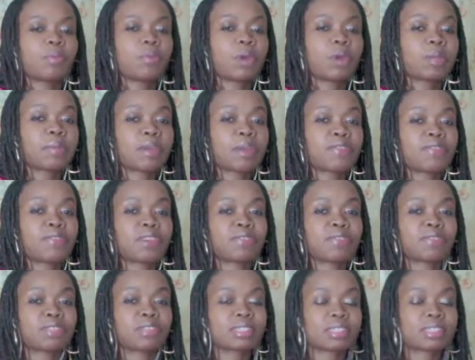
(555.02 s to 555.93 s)
One of my
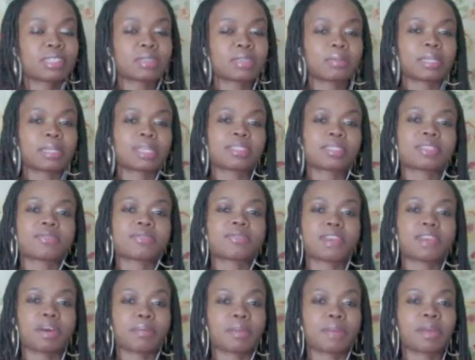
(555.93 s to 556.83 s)
favorite tea
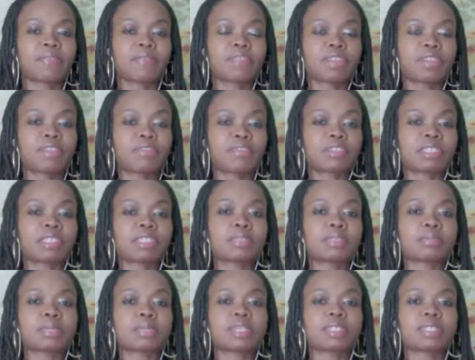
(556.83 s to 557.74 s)
blends, if not my
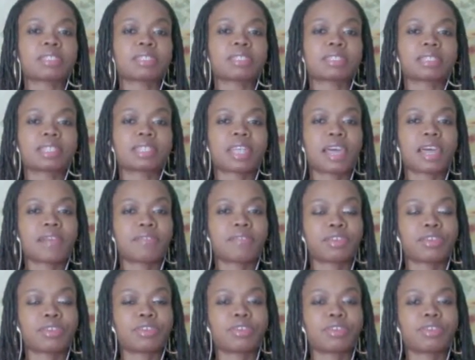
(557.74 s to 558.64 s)
favorite tea blend, is
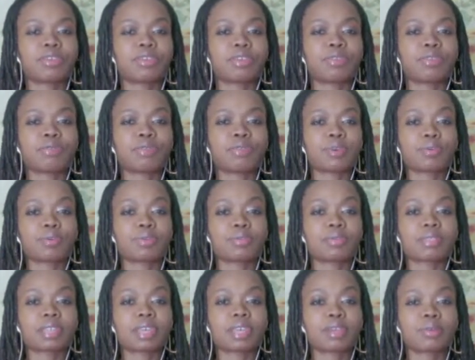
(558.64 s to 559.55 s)
lavender,
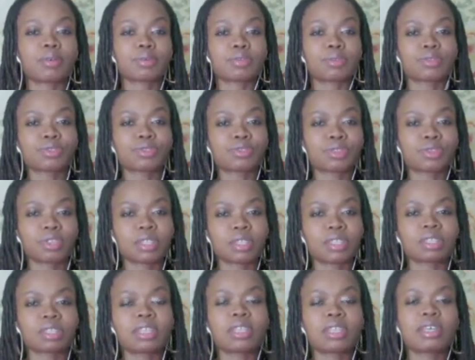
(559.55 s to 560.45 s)
rose, and oat
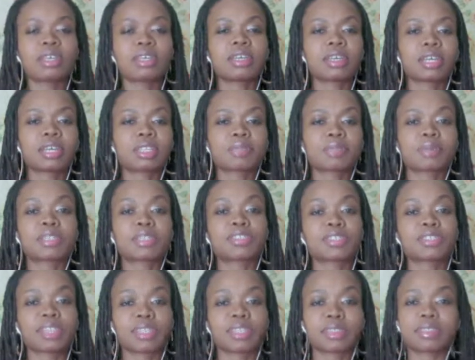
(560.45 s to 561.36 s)
straw,
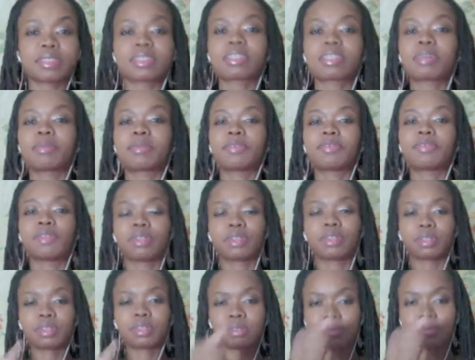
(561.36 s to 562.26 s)
especially at this time
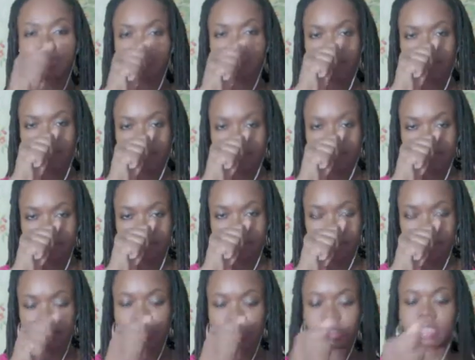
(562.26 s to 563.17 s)
of year.
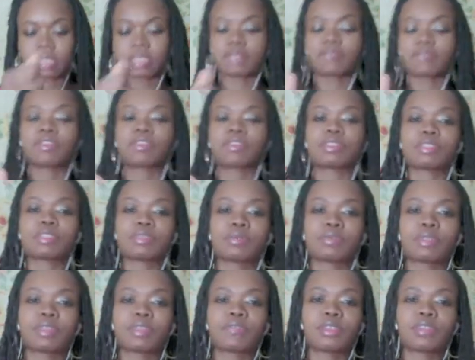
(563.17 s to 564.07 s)
It's
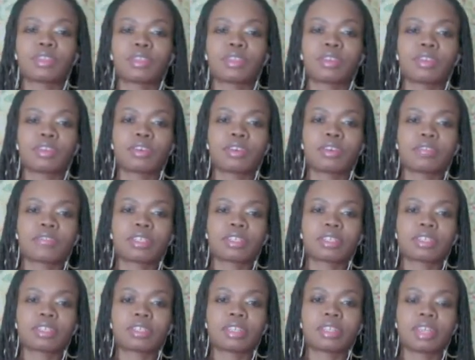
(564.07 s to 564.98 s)
very soothing for the
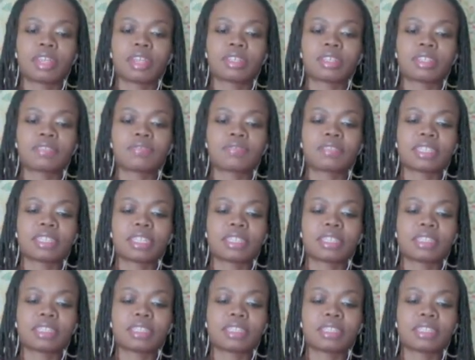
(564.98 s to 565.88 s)
nerves, a good end
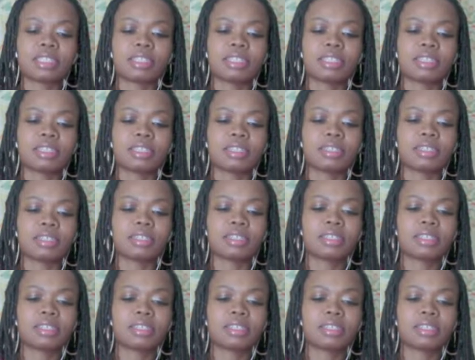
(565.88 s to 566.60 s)
of day tea.